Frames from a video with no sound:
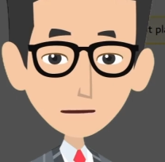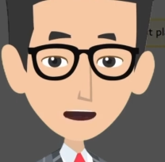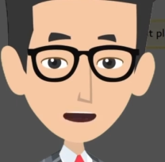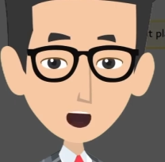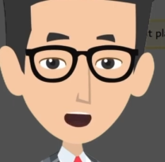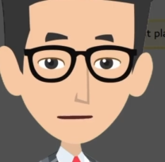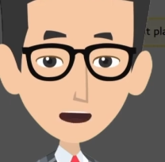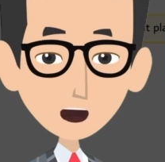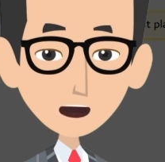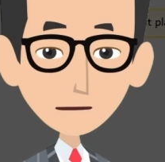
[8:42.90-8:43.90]
schedule
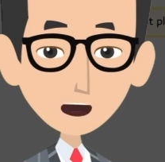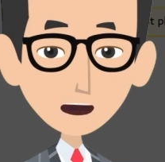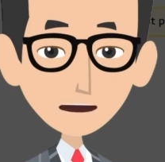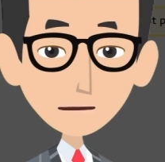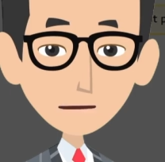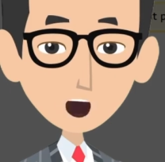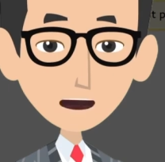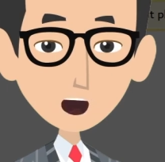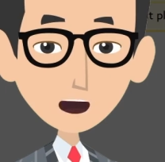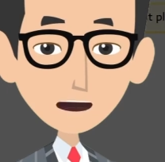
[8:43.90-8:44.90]
baseline is needed to
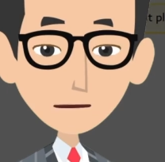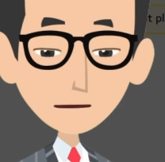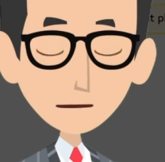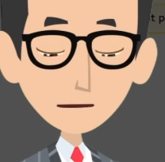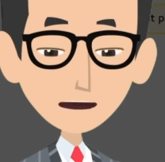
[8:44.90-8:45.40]
provide a